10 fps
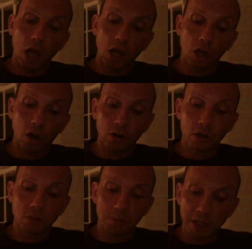
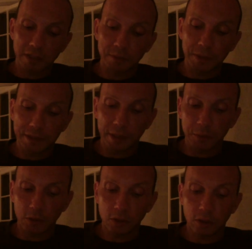Courage must be
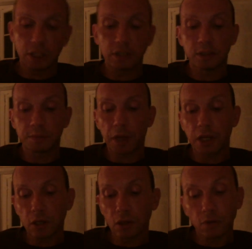summoned. In
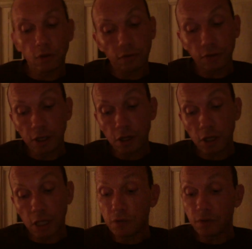spite of your fear,
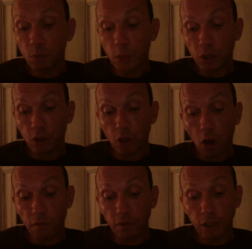even when you're
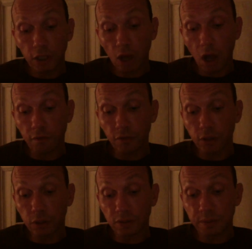not feeling
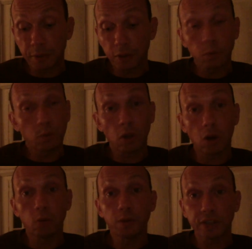confident, Spirit will
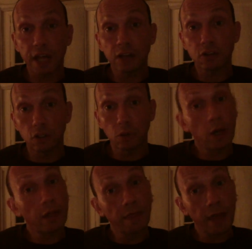always catch you,
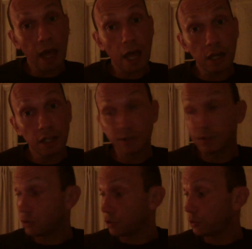and that is
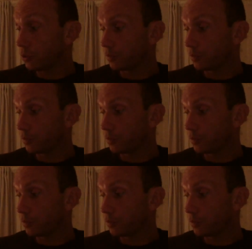the truth.